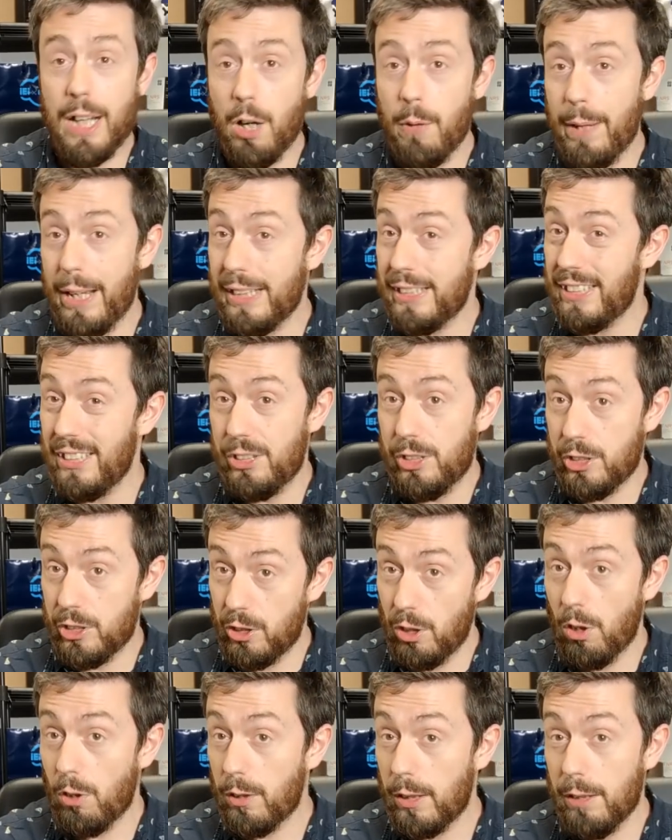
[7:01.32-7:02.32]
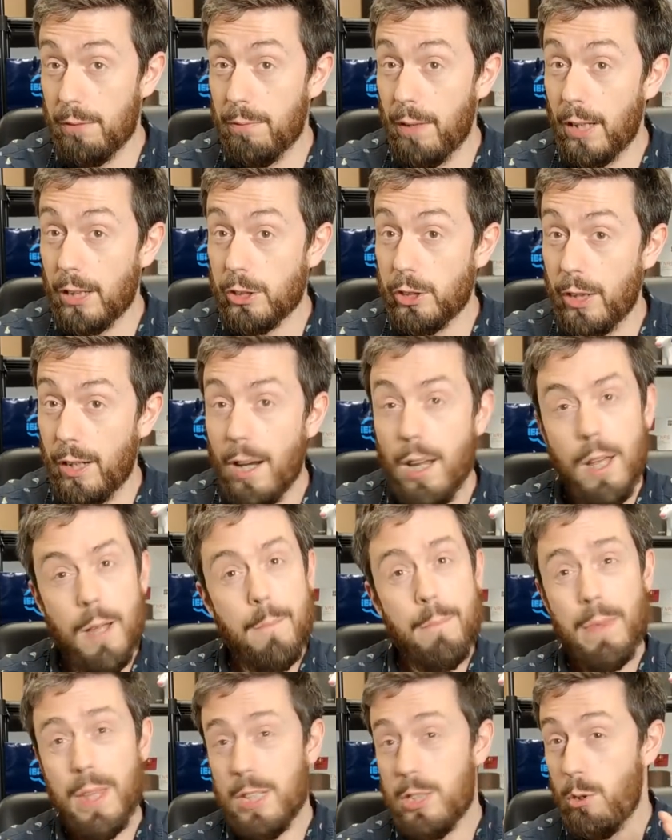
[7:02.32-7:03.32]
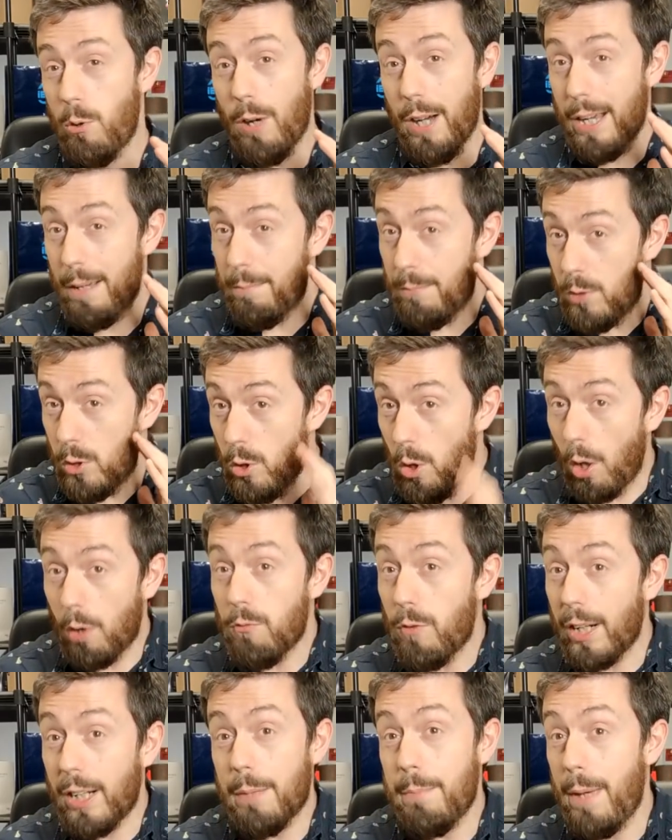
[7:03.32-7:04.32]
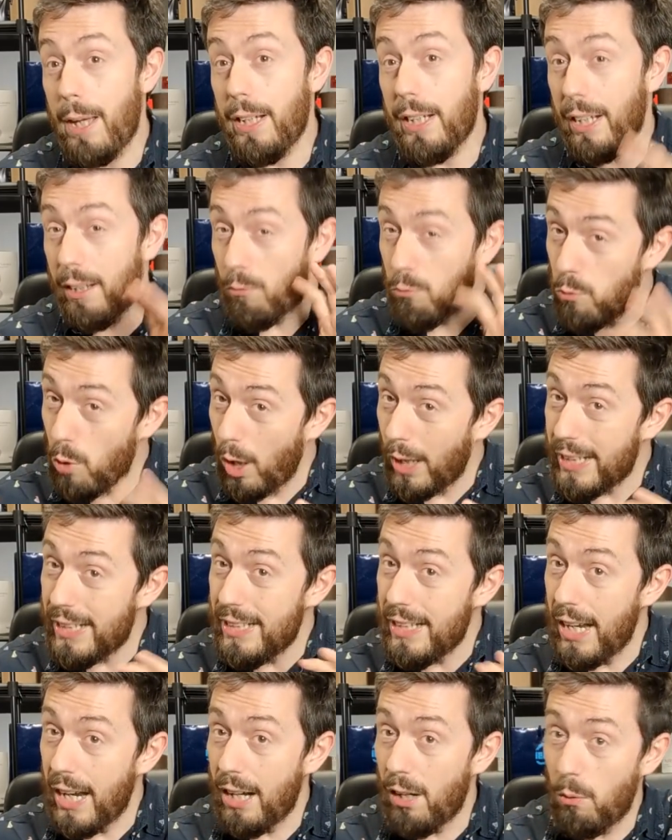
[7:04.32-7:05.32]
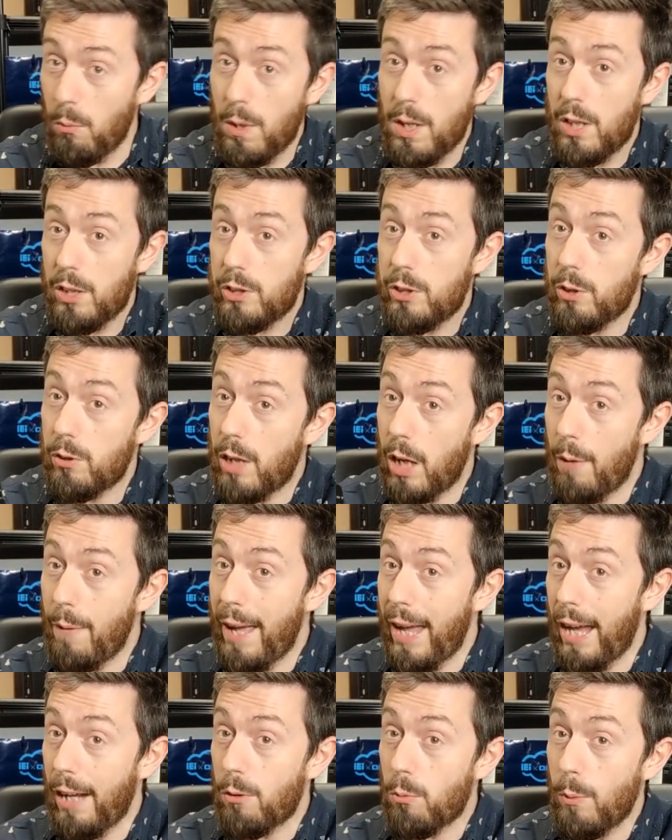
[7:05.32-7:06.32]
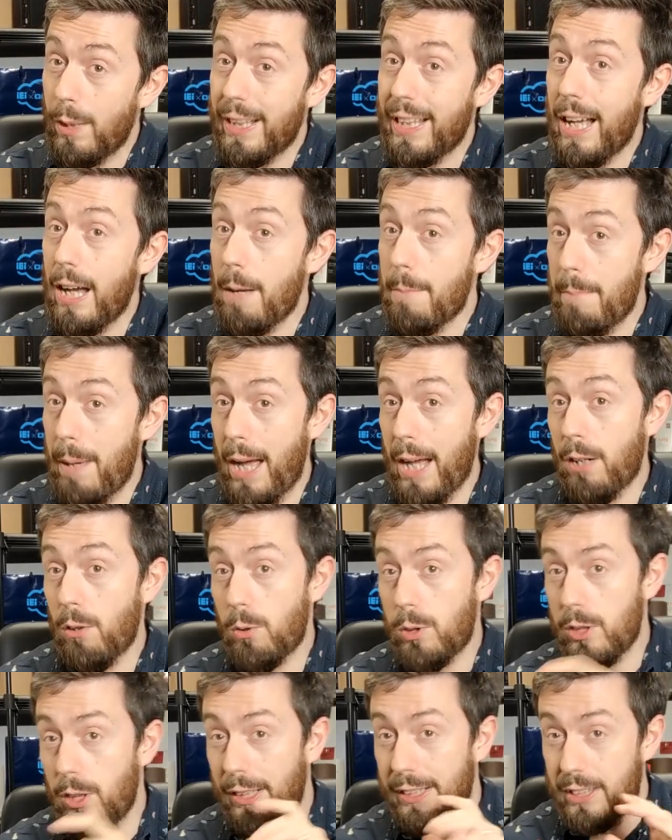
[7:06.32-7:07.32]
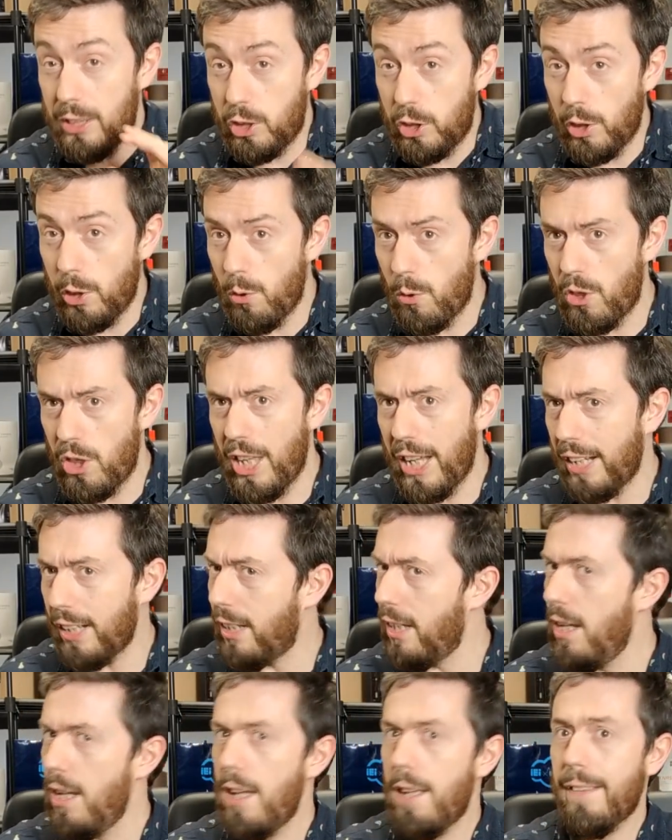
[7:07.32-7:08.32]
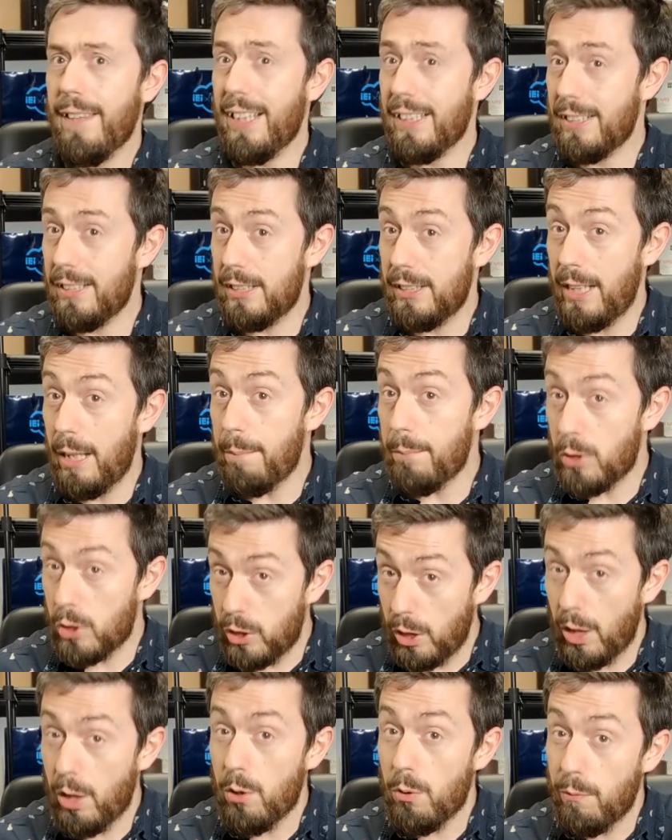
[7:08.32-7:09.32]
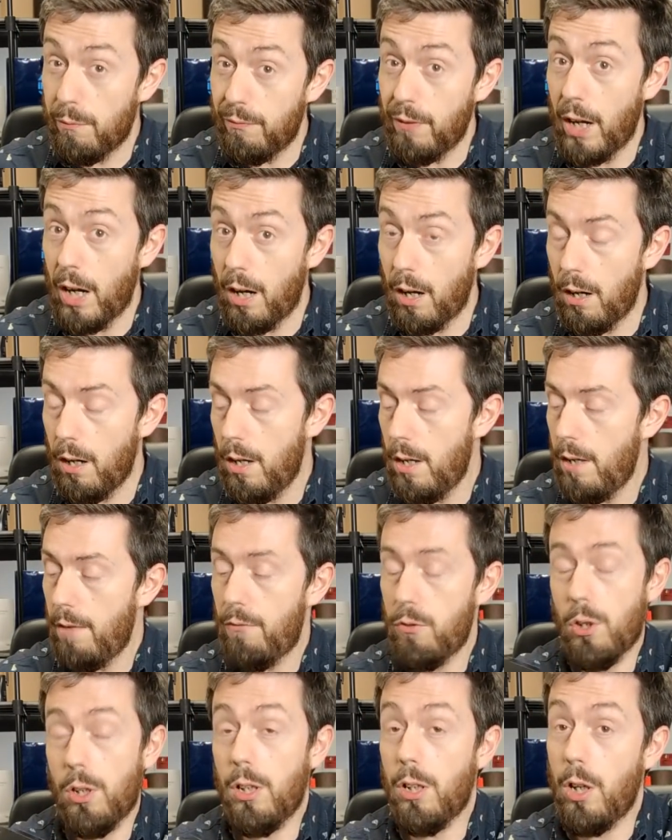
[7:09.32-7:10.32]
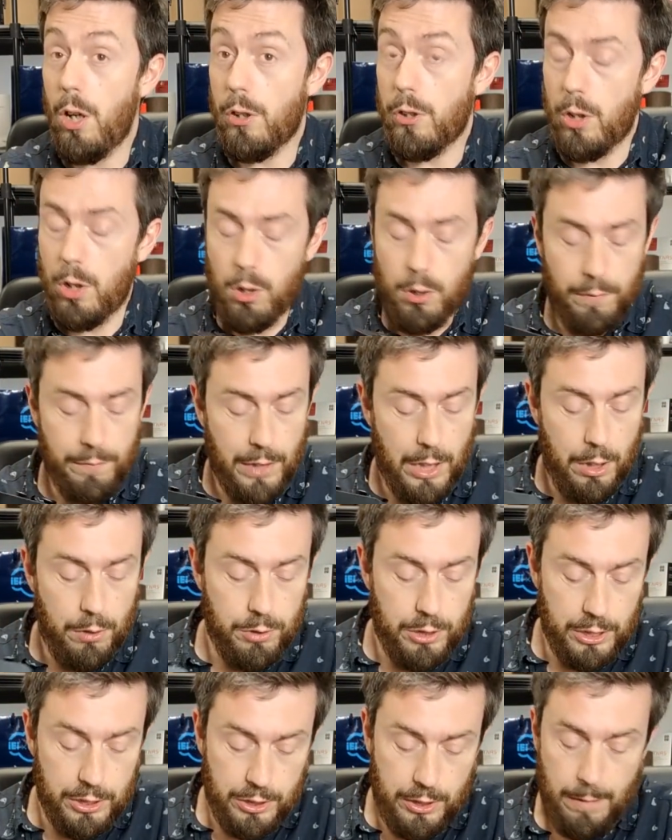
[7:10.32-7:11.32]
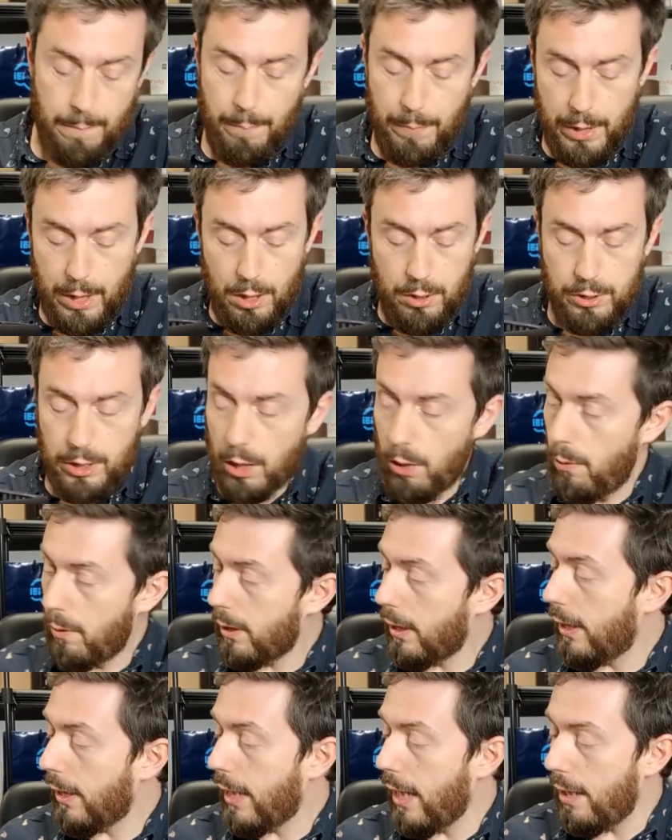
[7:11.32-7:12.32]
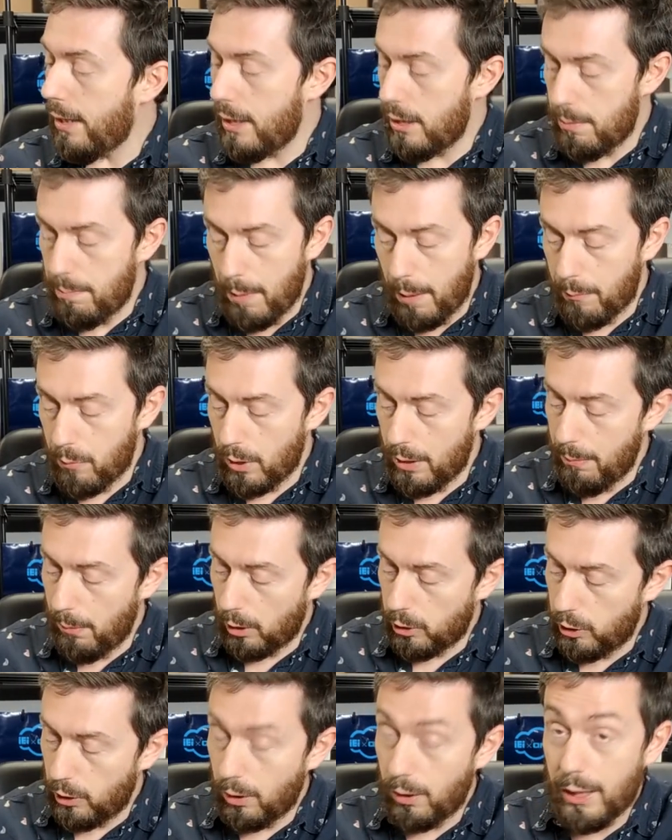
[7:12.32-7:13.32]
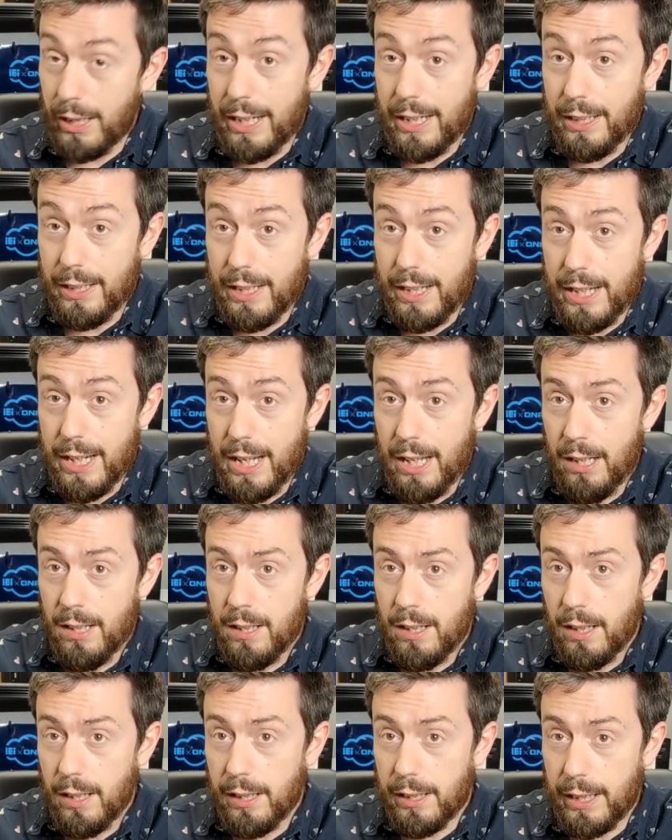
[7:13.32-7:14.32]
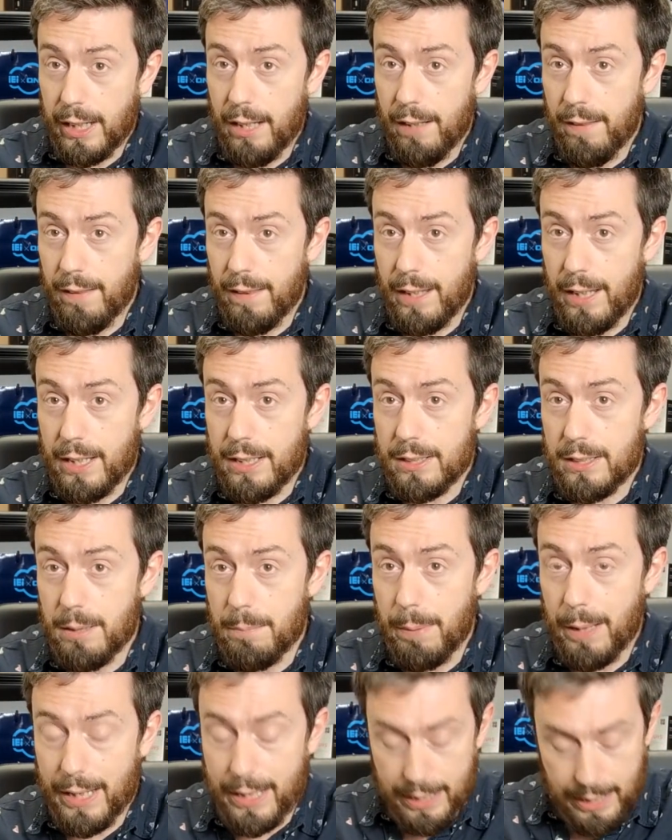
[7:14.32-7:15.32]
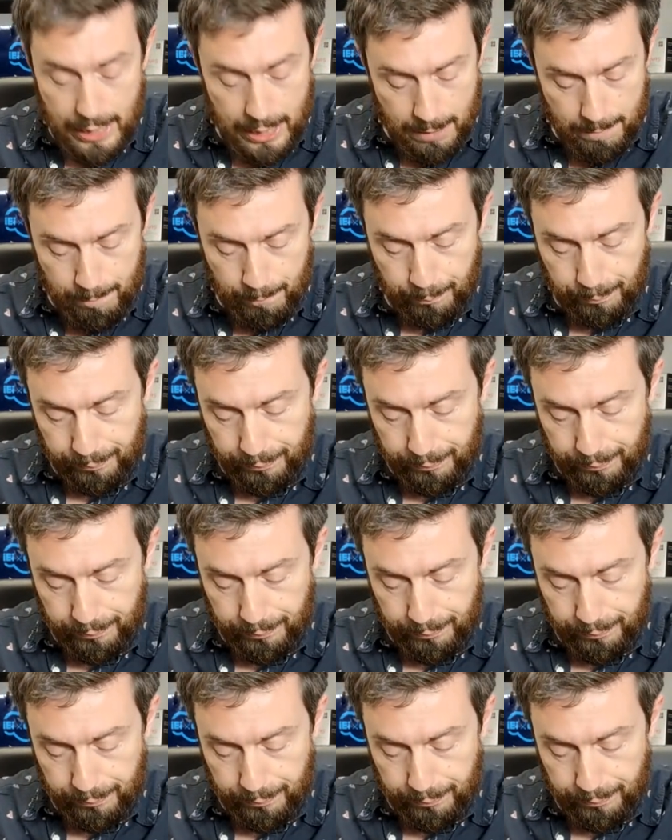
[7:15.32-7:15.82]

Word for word: the OS is just not going to function. So I am not recommending right now to go ahead with that panel because I do think that's a step too far for a lot of users. So I'm going to get this memory module in here. And again, there's the bay there.